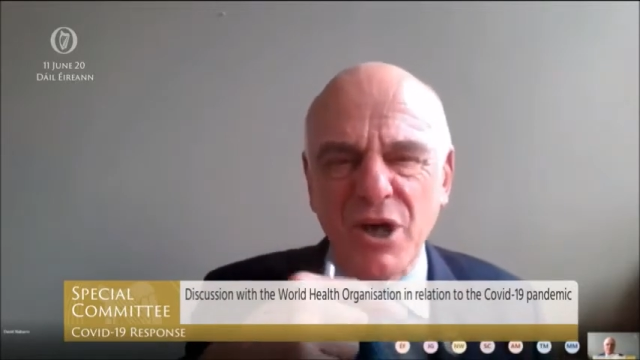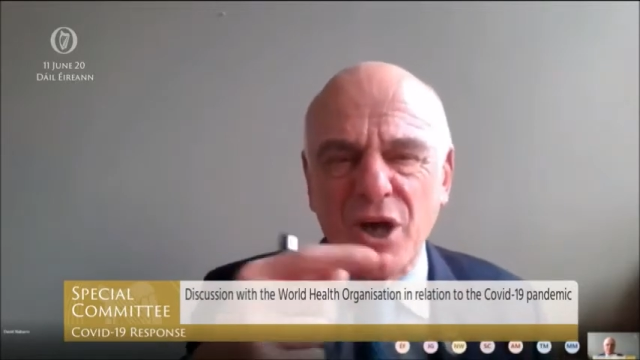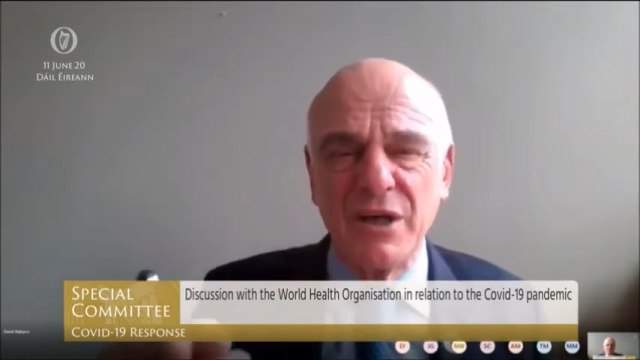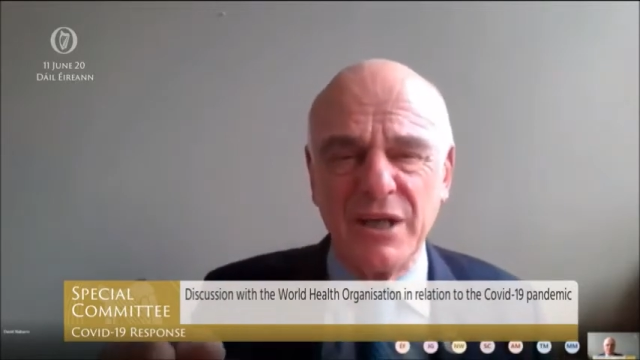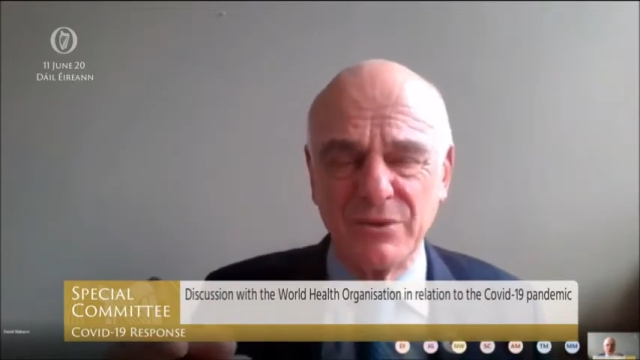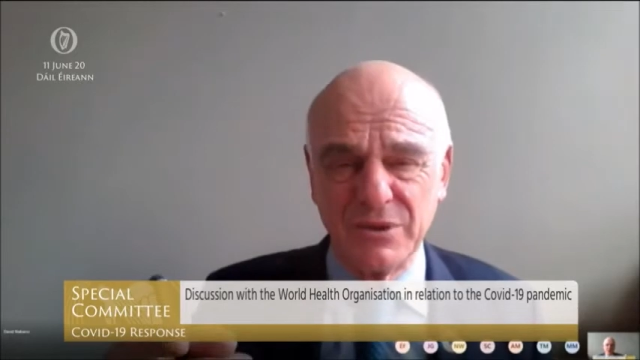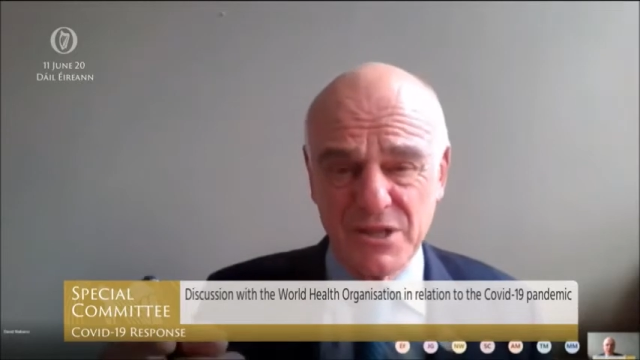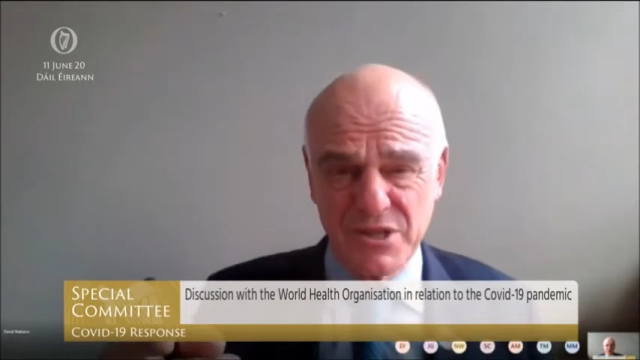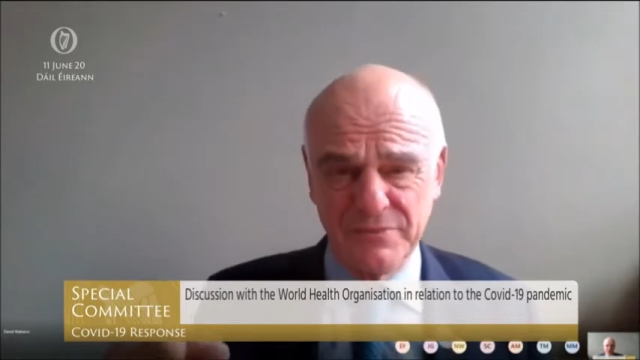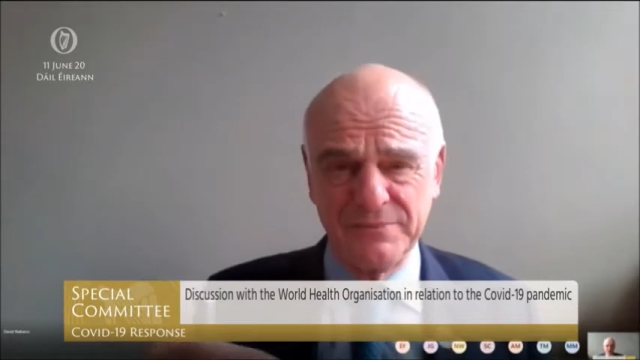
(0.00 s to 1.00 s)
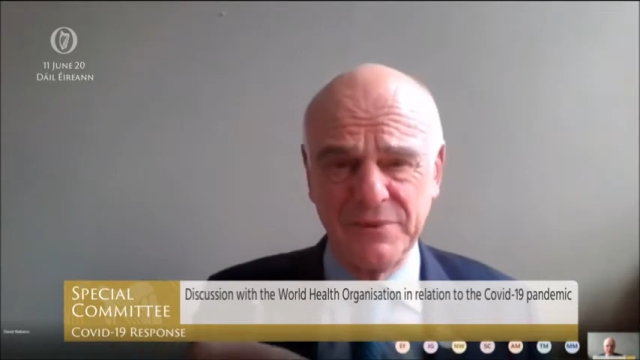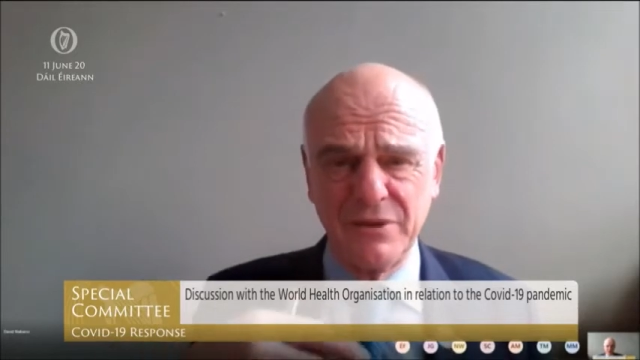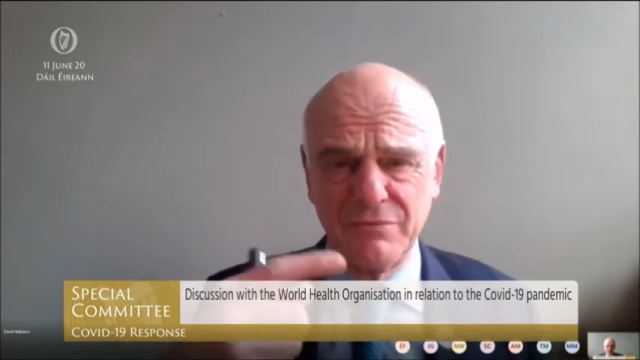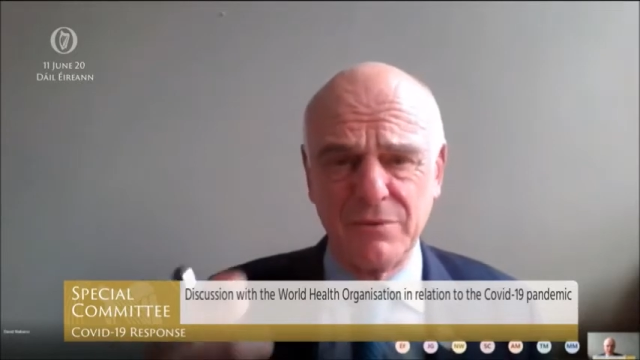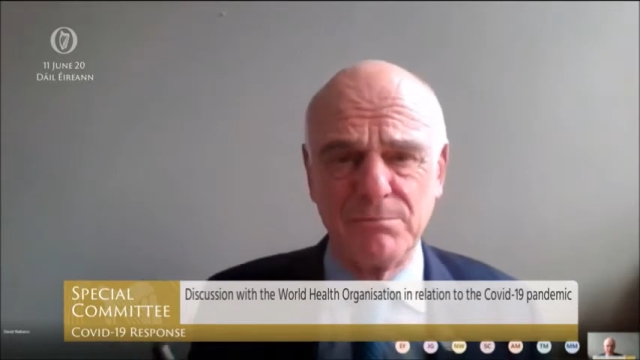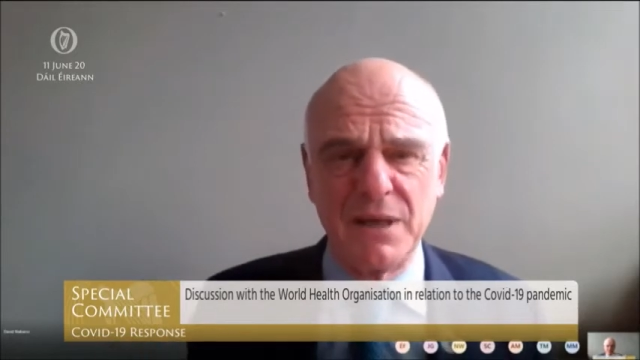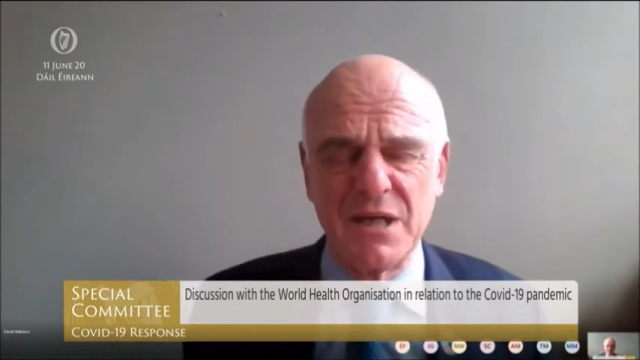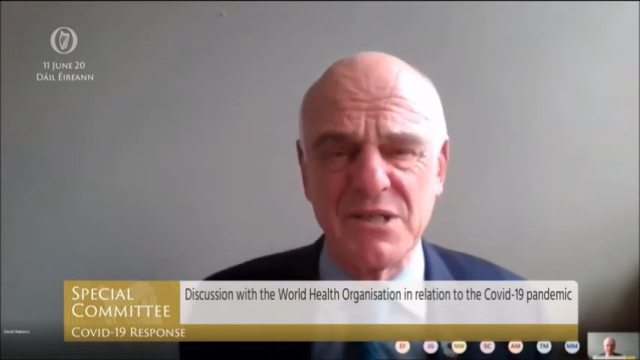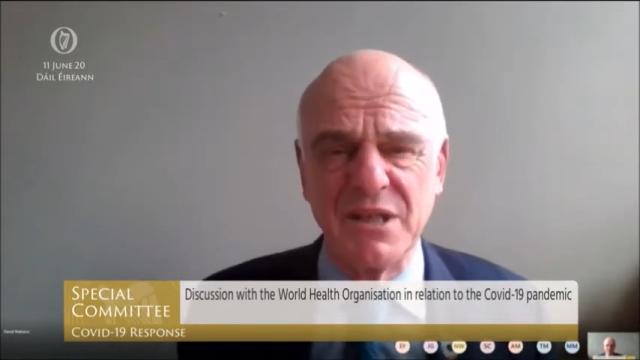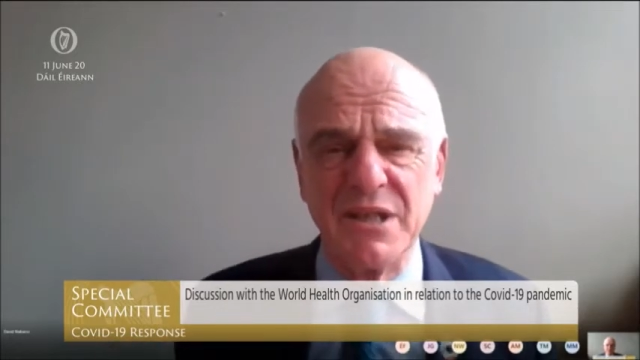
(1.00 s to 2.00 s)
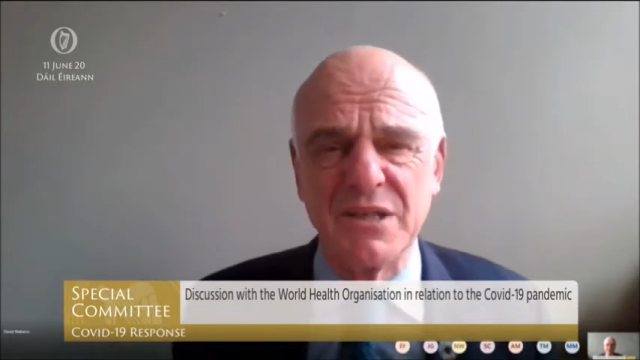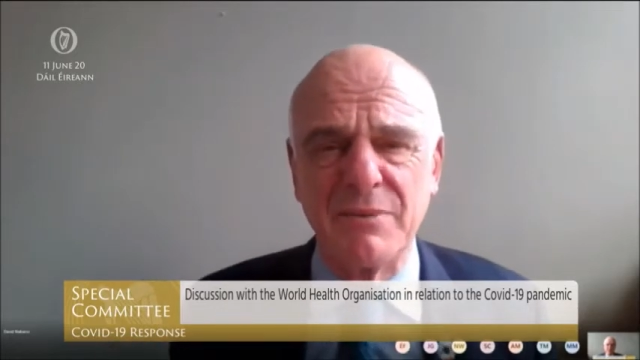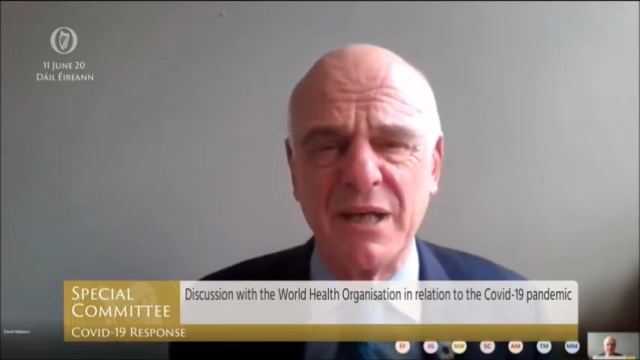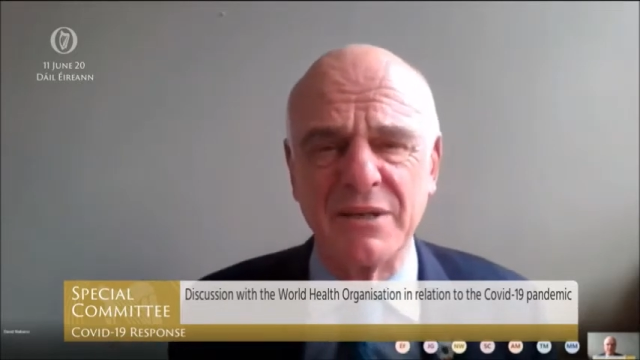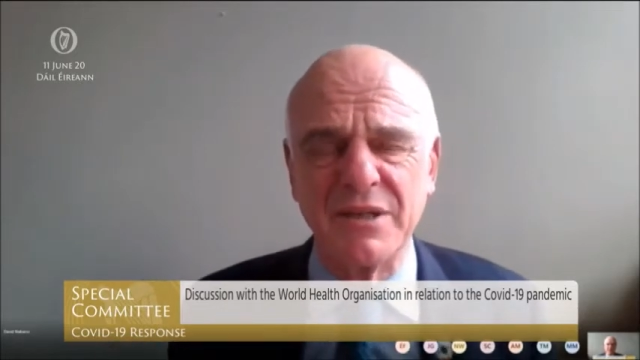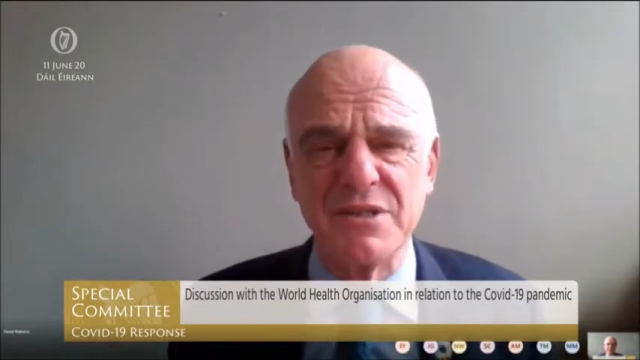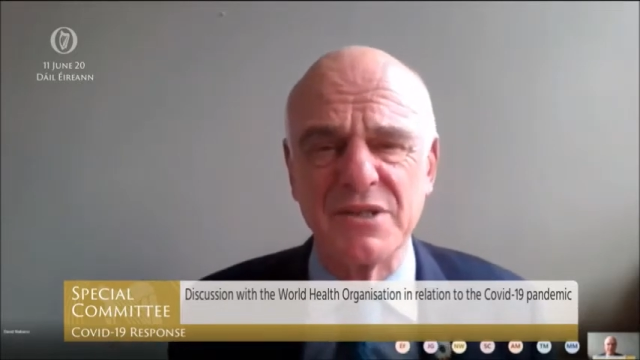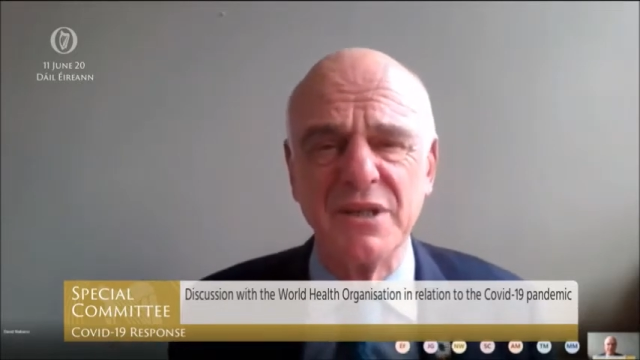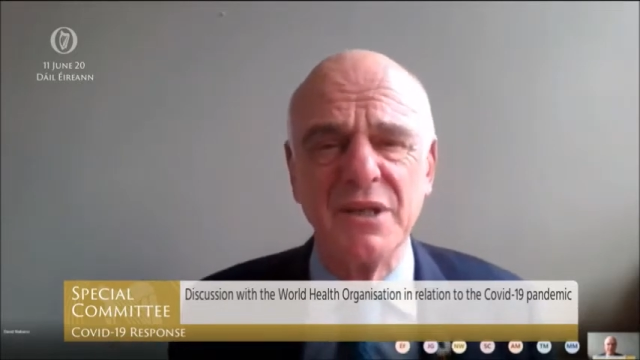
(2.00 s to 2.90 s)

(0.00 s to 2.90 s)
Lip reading: got illness from passing it to others.